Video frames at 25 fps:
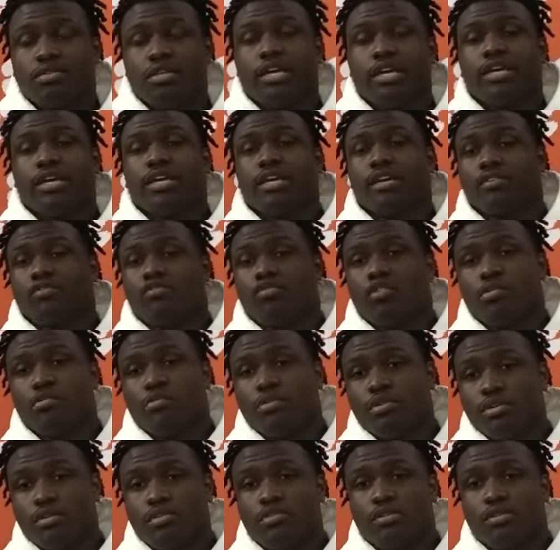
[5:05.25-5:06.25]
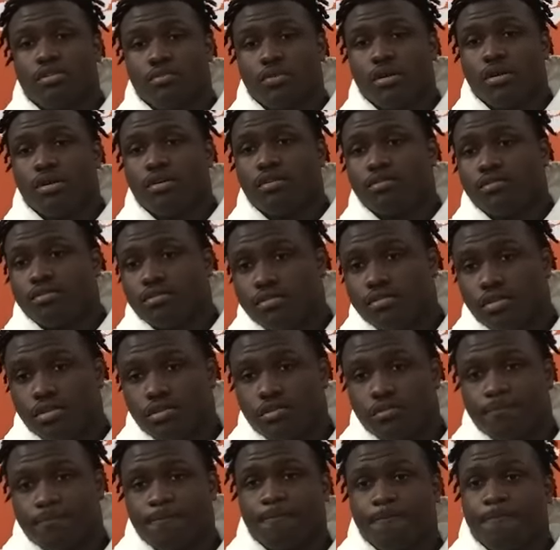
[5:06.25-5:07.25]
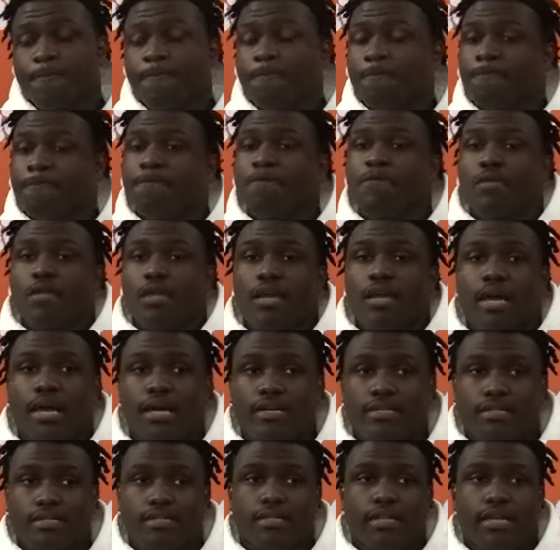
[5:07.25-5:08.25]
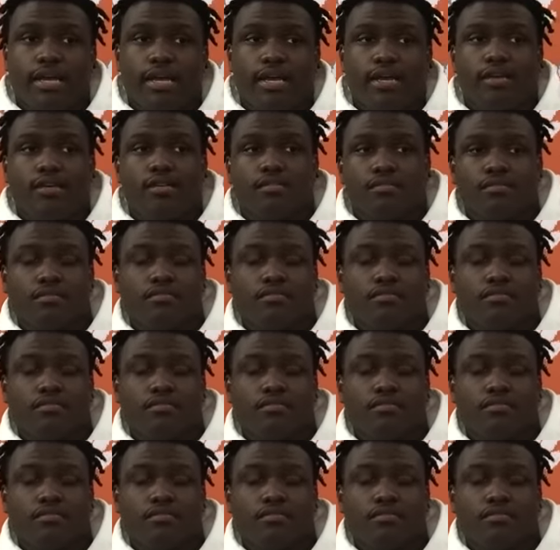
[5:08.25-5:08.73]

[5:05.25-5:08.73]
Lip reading: It can crumble you as well. So I just like